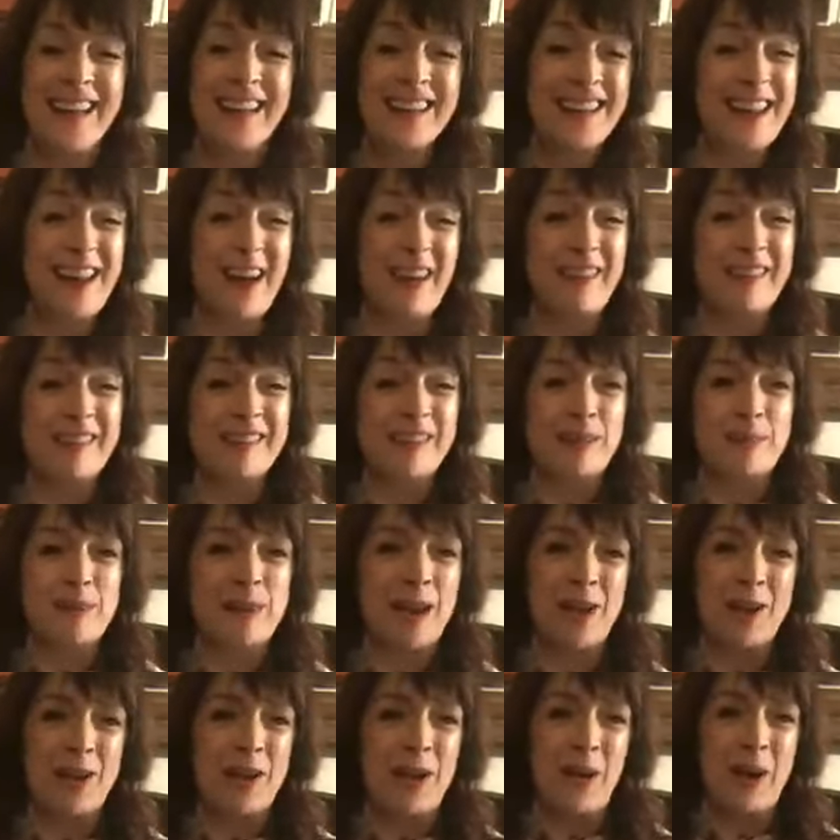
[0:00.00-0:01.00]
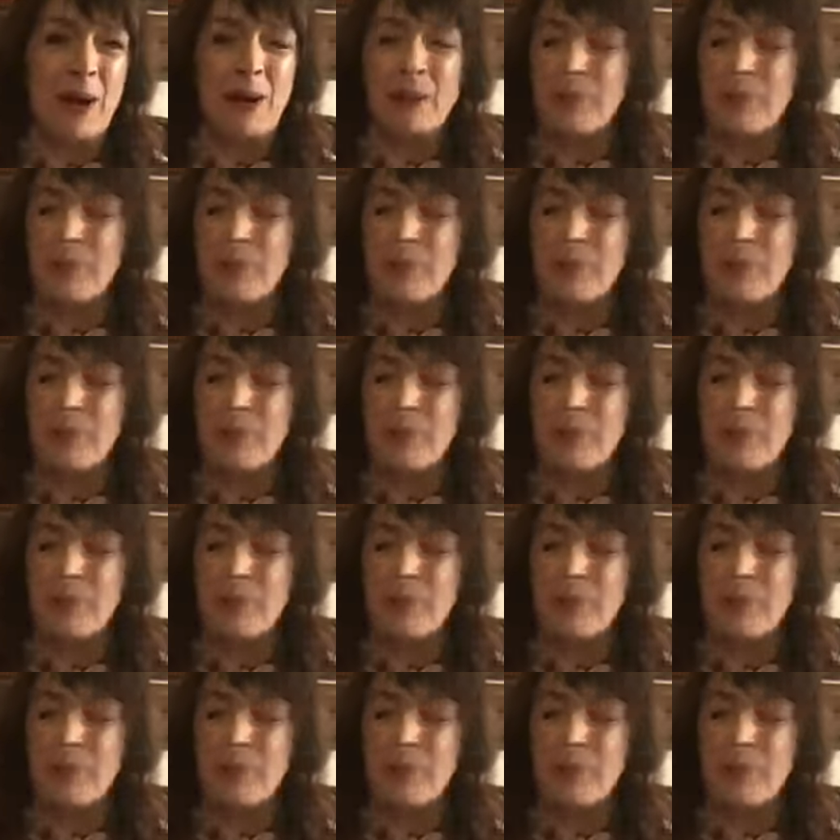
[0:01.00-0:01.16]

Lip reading: No, he's going to be like, no, I